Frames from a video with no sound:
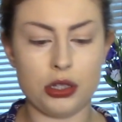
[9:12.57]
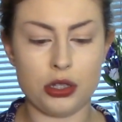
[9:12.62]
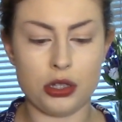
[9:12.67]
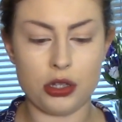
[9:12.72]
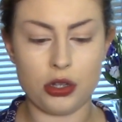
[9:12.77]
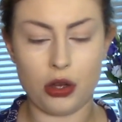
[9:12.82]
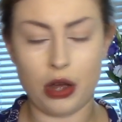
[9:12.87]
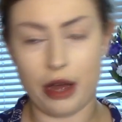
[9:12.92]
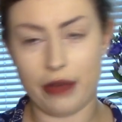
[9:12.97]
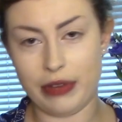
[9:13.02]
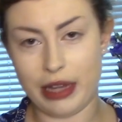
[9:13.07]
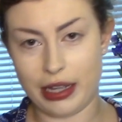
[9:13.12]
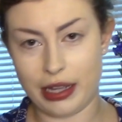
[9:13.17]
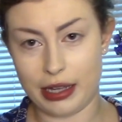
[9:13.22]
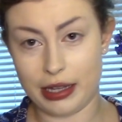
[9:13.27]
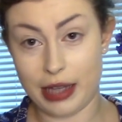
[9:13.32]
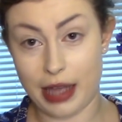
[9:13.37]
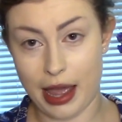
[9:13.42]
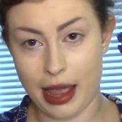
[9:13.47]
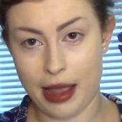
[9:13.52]
to have like a
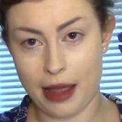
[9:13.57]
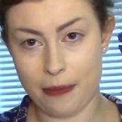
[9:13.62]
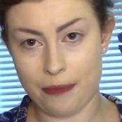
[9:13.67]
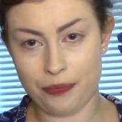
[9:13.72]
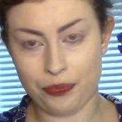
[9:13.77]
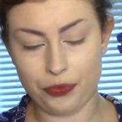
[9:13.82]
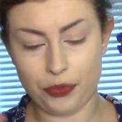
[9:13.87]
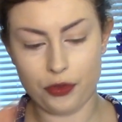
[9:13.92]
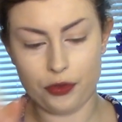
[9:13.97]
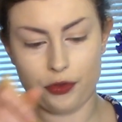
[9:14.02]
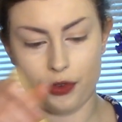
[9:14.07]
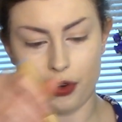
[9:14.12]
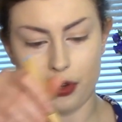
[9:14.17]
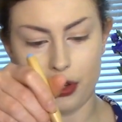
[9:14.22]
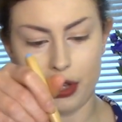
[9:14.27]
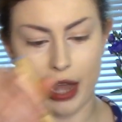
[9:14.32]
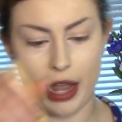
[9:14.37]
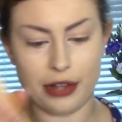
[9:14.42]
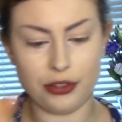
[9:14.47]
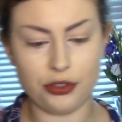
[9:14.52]
gate for
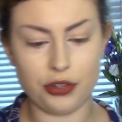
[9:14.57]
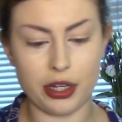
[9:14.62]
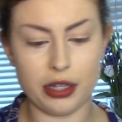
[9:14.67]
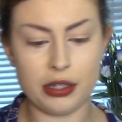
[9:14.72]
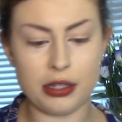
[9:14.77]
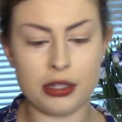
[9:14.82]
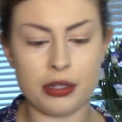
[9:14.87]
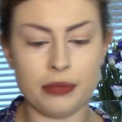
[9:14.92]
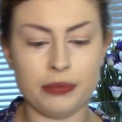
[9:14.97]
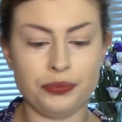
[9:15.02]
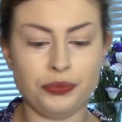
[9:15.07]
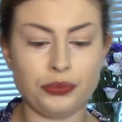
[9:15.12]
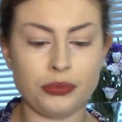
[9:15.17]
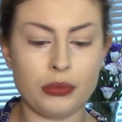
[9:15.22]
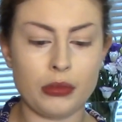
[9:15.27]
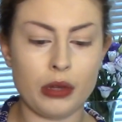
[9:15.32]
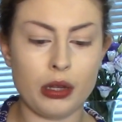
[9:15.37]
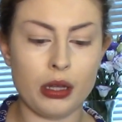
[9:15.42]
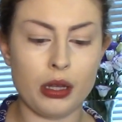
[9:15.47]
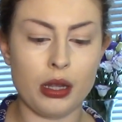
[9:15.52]
the entrance,
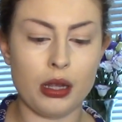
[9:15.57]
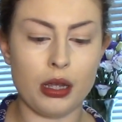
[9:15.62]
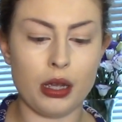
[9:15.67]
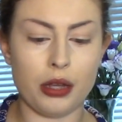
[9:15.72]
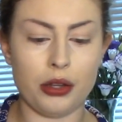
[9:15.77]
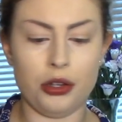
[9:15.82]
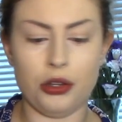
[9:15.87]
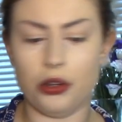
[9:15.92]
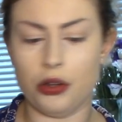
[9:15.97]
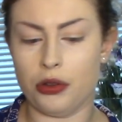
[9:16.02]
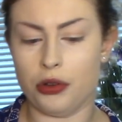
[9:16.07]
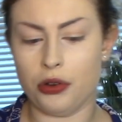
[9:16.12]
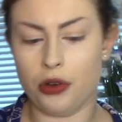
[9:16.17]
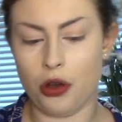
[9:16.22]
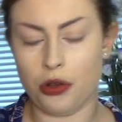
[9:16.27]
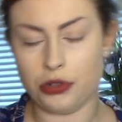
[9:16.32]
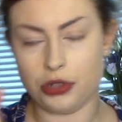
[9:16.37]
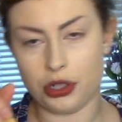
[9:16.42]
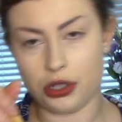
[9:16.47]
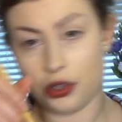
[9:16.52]
they're
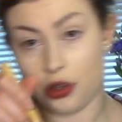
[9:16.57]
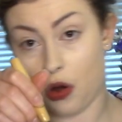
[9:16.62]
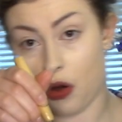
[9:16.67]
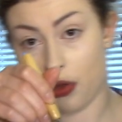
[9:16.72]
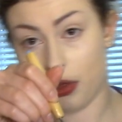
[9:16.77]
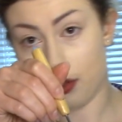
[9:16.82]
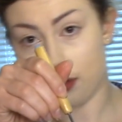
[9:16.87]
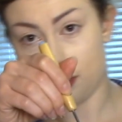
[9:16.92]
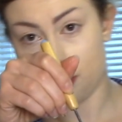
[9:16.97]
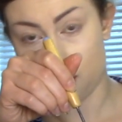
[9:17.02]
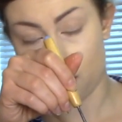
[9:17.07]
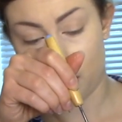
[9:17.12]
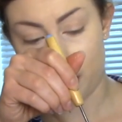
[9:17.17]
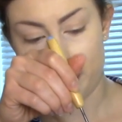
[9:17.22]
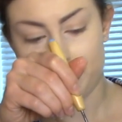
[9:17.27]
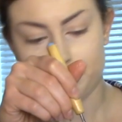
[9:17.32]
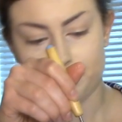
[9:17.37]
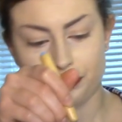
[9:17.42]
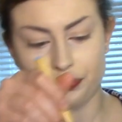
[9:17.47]
not just on the street,